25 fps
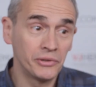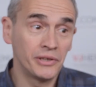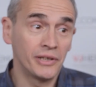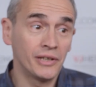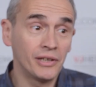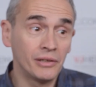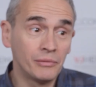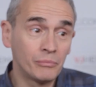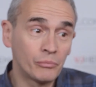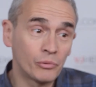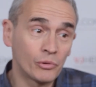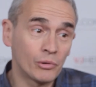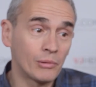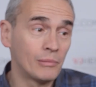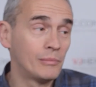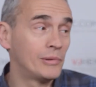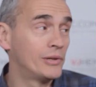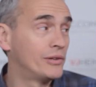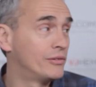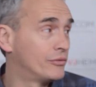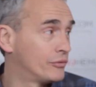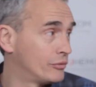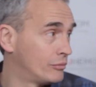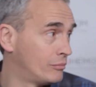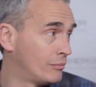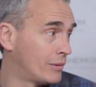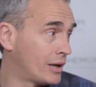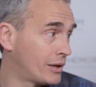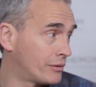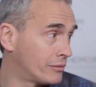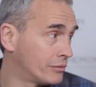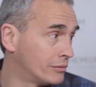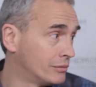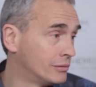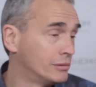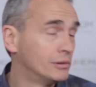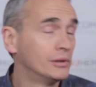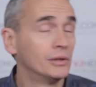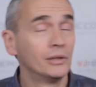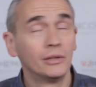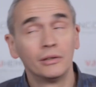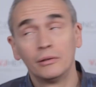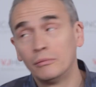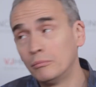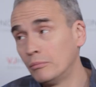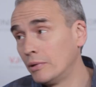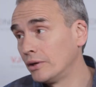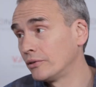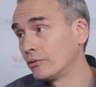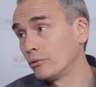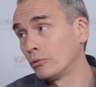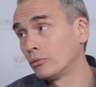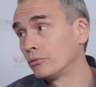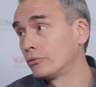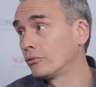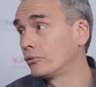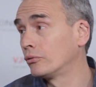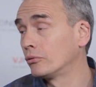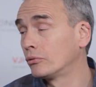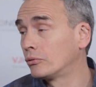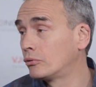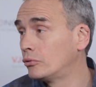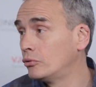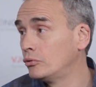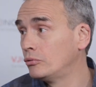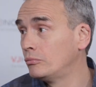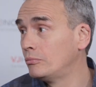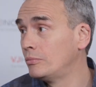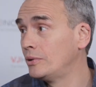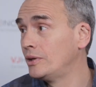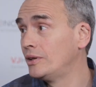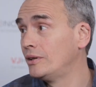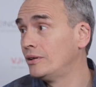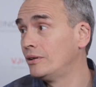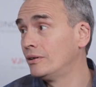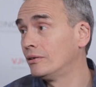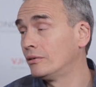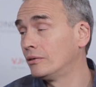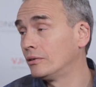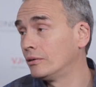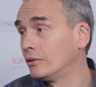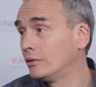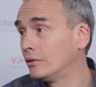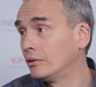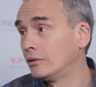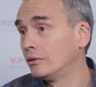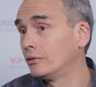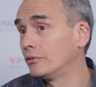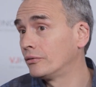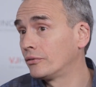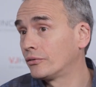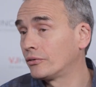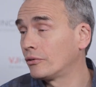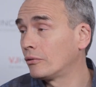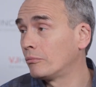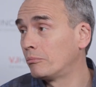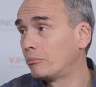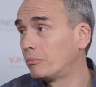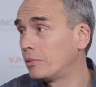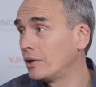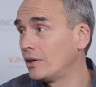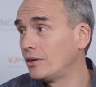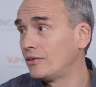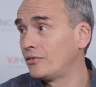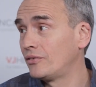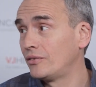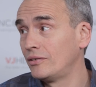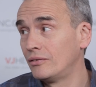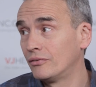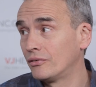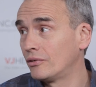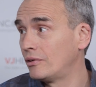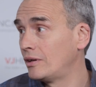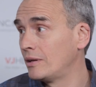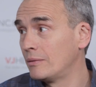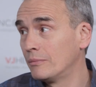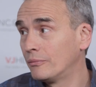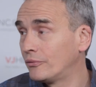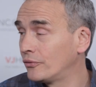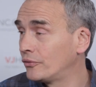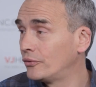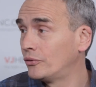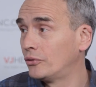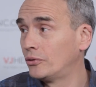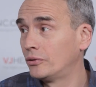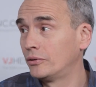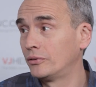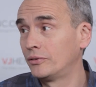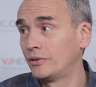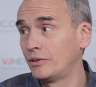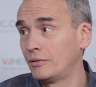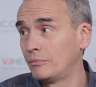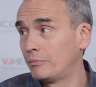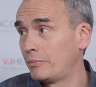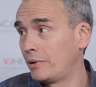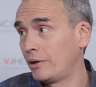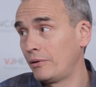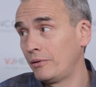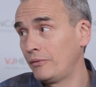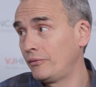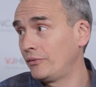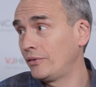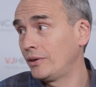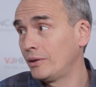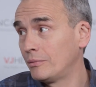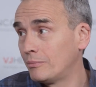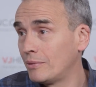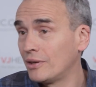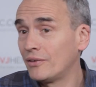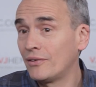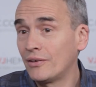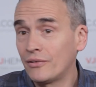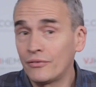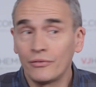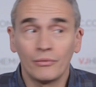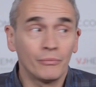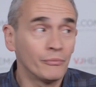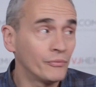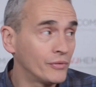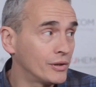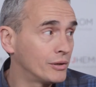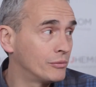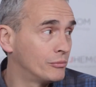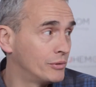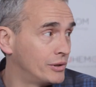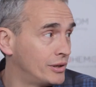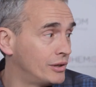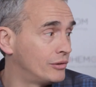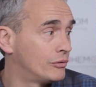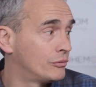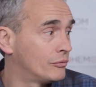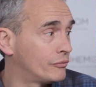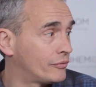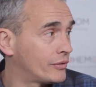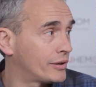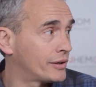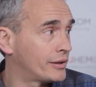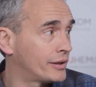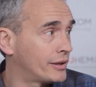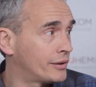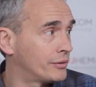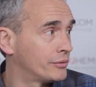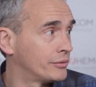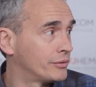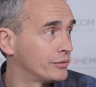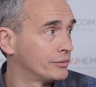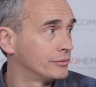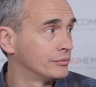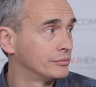yet, probably in the marrow, but also could be someplace in the lymph node, in periphery, but that's something we need to find out.